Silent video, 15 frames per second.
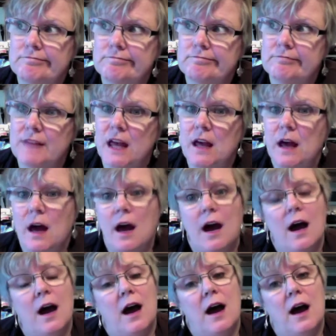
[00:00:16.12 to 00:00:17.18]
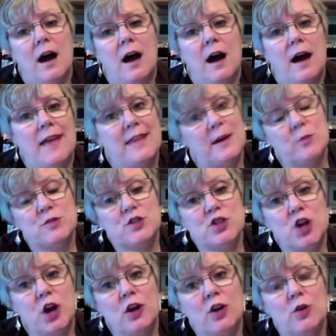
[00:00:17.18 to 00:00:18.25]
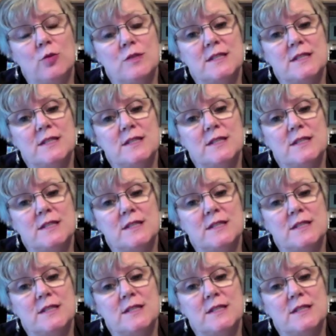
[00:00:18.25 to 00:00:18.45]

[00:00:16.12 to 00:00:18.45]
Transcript: I think it was Chunk who was